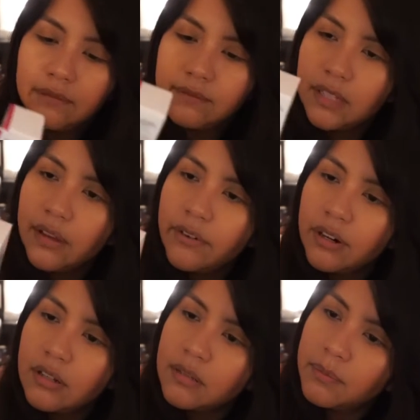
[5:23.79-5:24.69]
Never
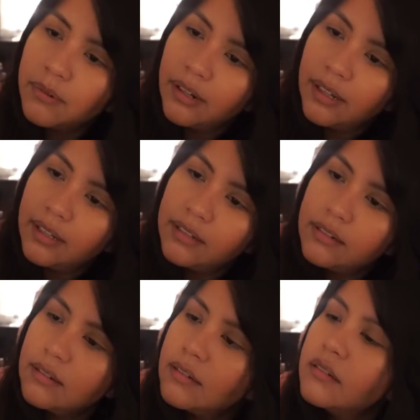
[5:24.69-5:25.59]
heard of this
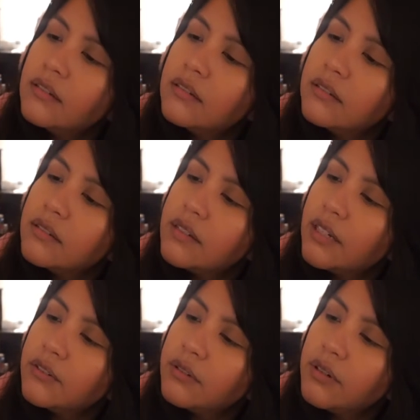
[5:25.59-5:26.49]
brand.
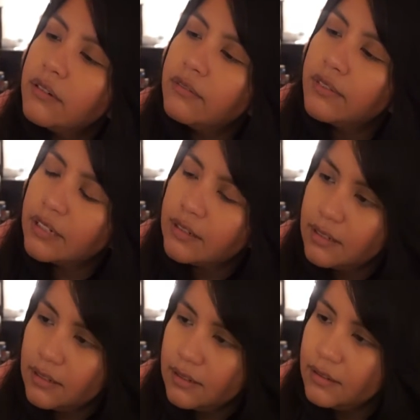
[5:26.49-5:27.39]

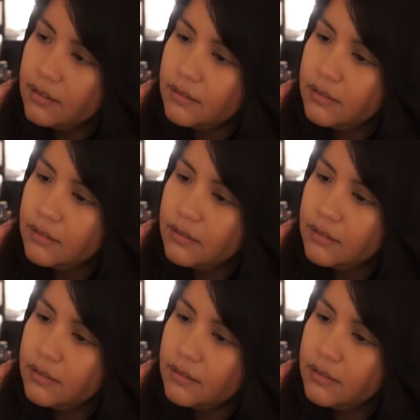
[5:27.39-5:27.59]
StriVectin